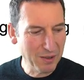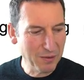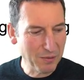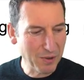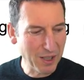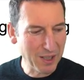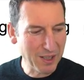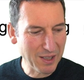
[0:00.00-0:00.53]
where
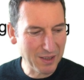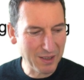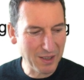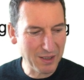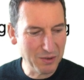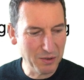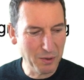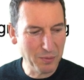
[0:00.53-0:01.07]
I can
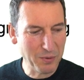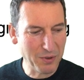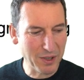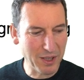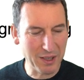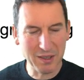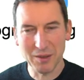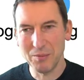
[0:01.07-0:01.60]

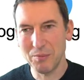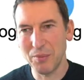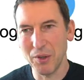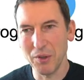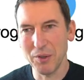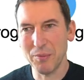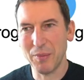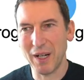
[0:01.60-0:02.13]
incorporate
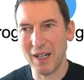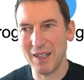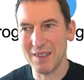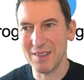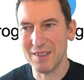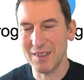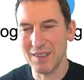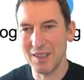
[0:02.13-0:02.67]
both
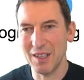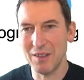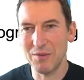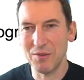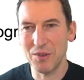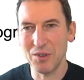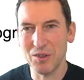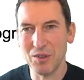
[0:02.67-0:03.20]
past and
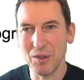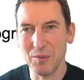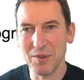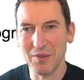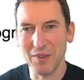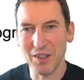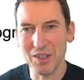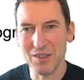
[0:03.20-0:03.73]
future
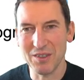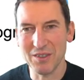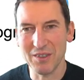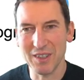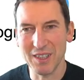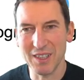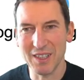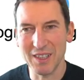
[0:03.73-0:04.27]
observations
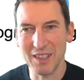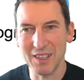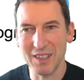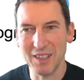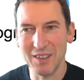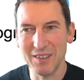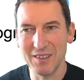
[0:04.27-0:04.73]
rather cleanly.